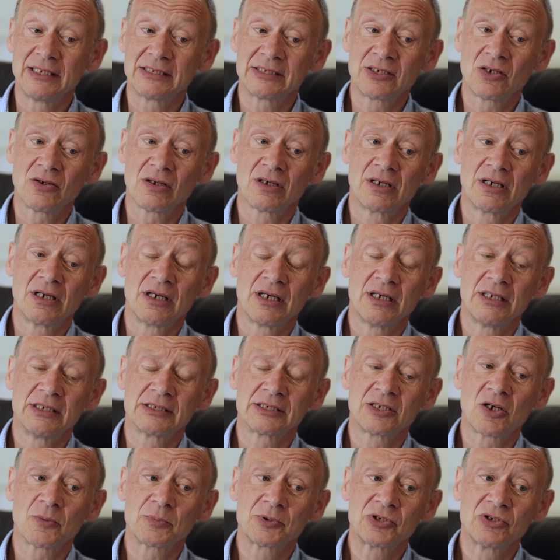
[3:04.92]
It's not.
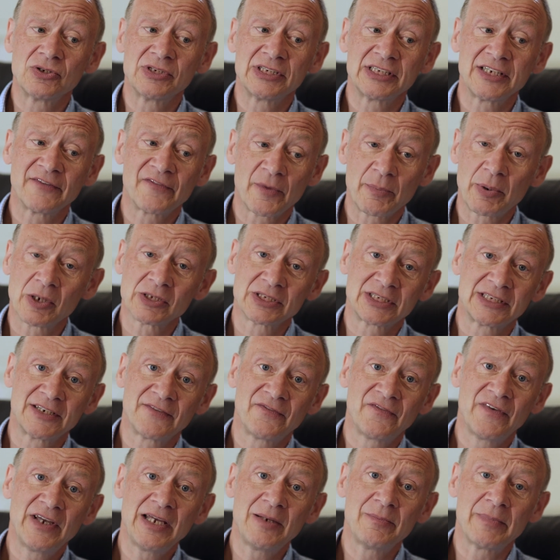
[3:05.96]
It's an opportunity for
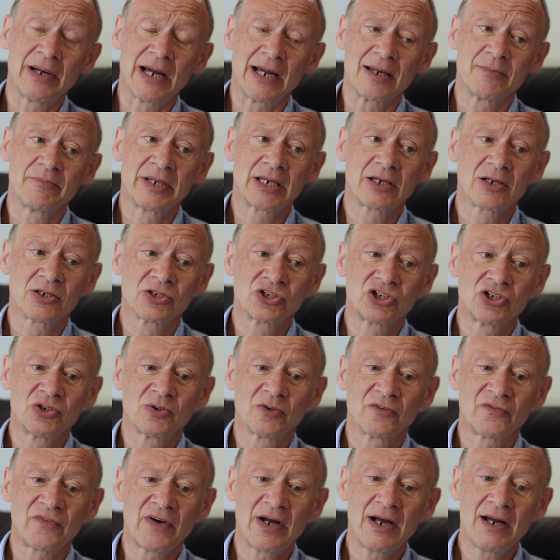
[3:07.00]
positive feedback because
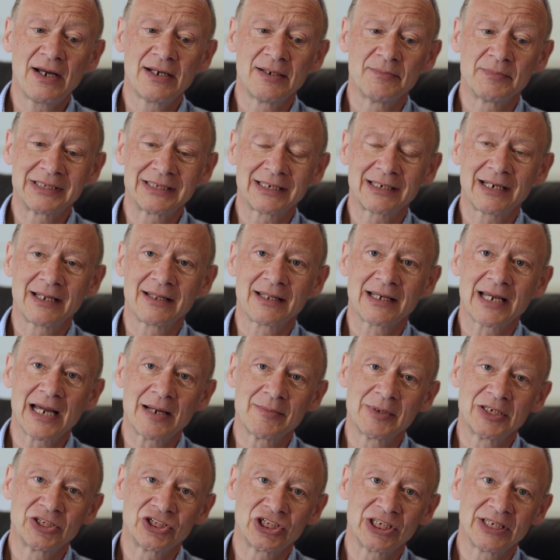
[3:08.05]
you'll find, particularly the
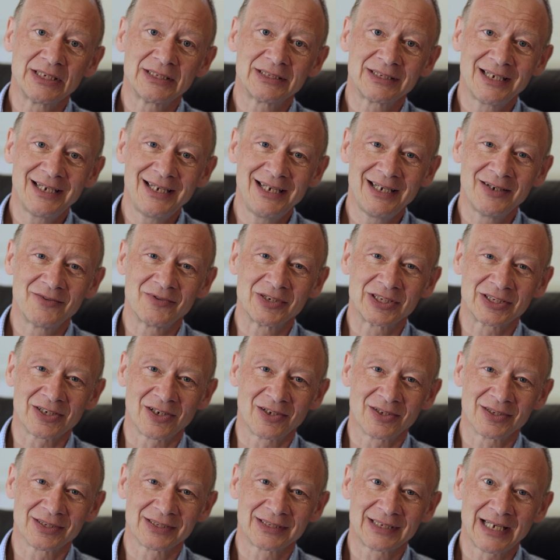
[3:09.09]
gamma GT
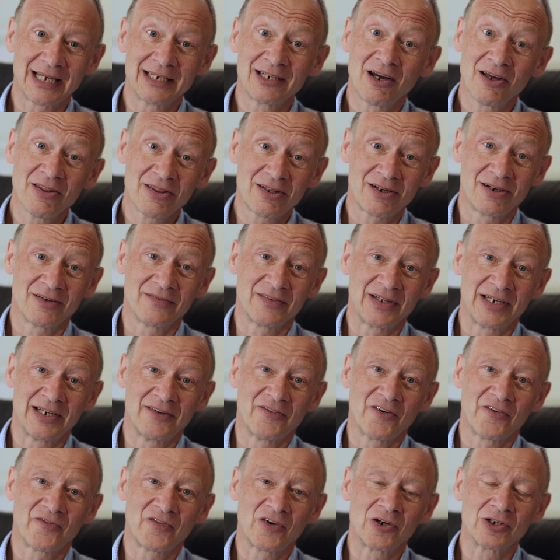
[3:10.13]
results and other of the
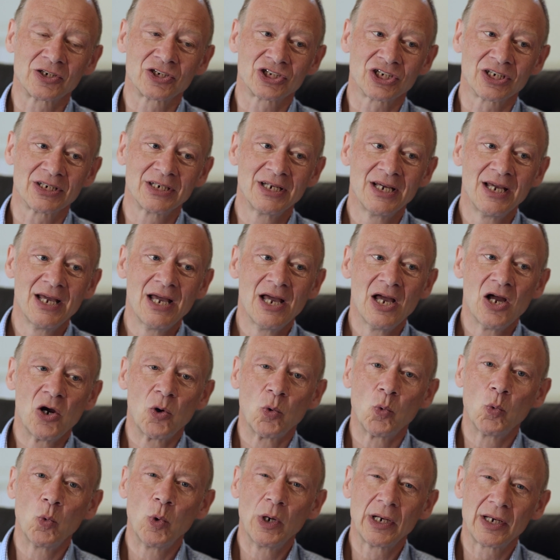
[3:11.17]
liver function,
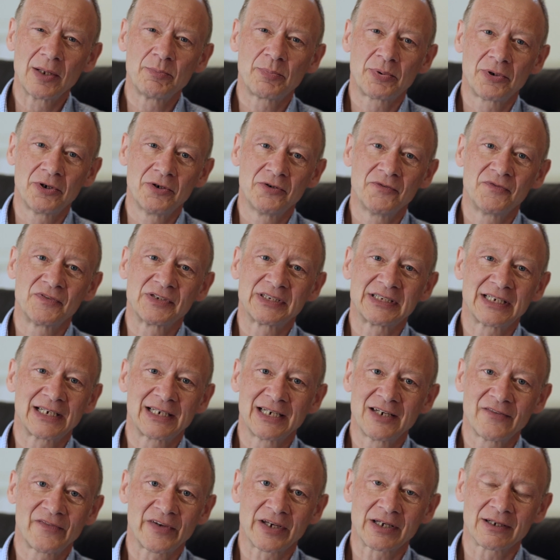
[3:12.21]
will improve
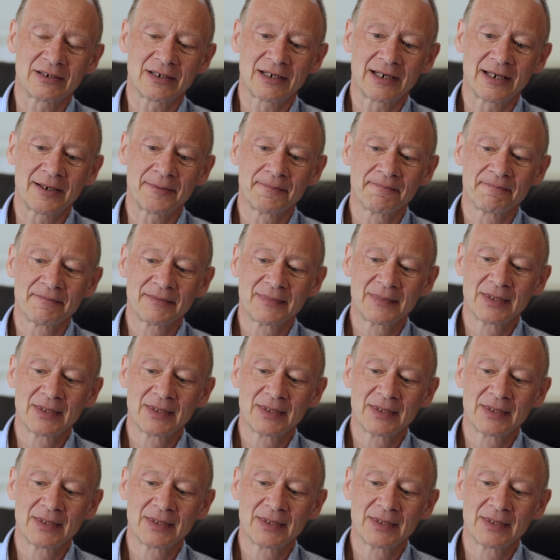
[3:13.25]
significantly.